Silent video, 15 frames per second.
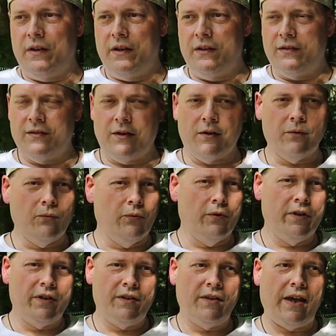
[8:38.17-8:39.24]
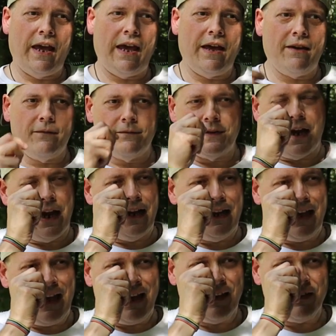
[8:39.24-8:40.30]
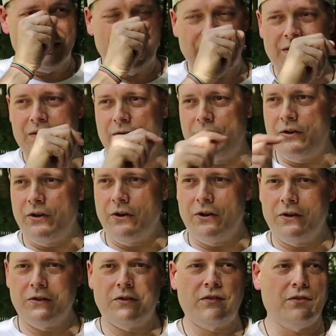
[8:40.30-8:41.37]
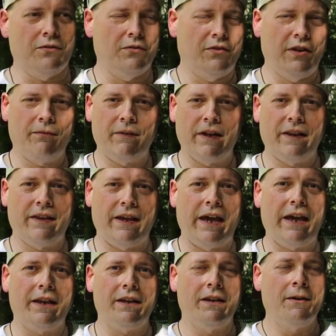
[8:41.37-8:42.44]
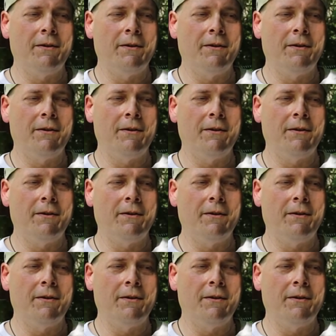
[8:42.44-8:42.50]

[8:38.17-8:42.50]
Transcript: Certain ones have tiny houses or yurts or stuff like that